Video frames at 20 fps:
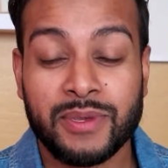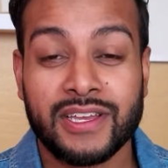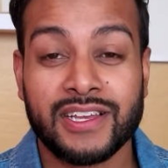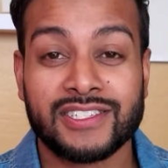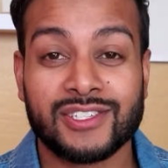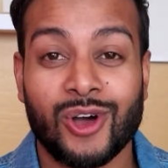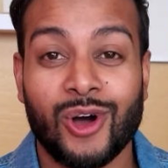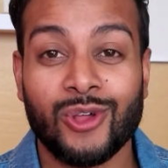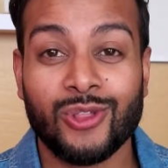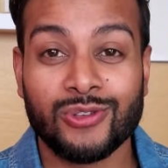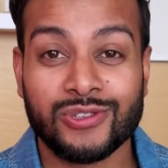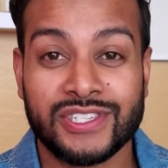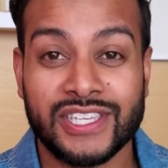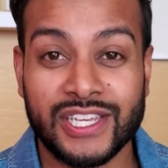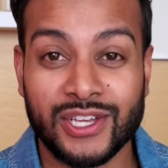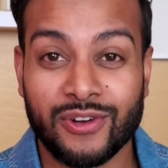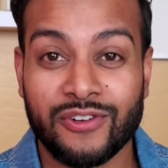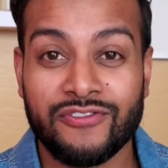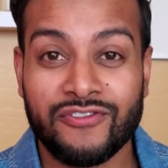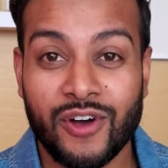because all those
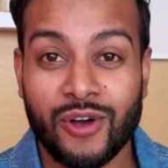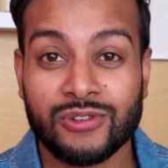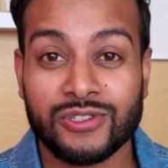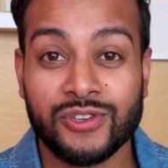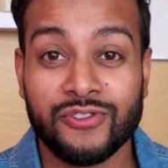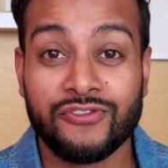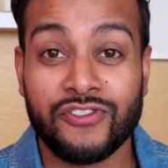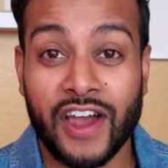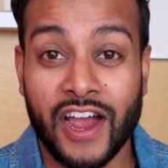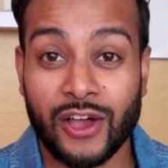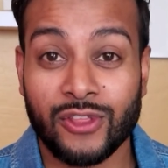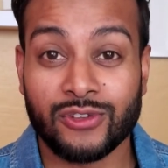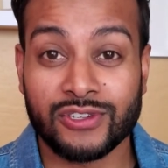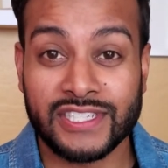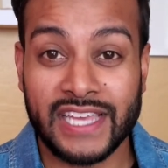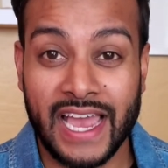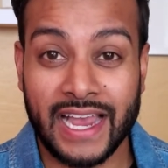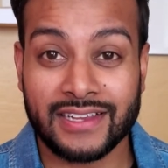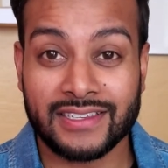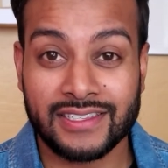single folks who filed their
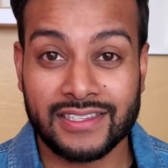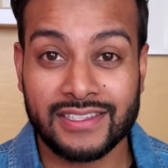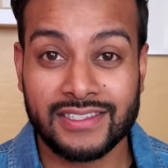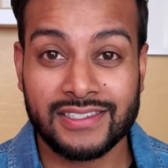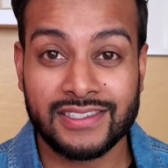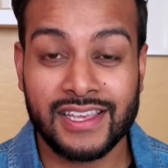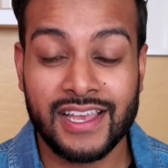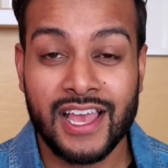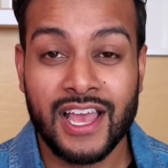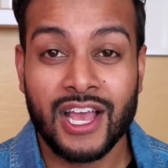taxes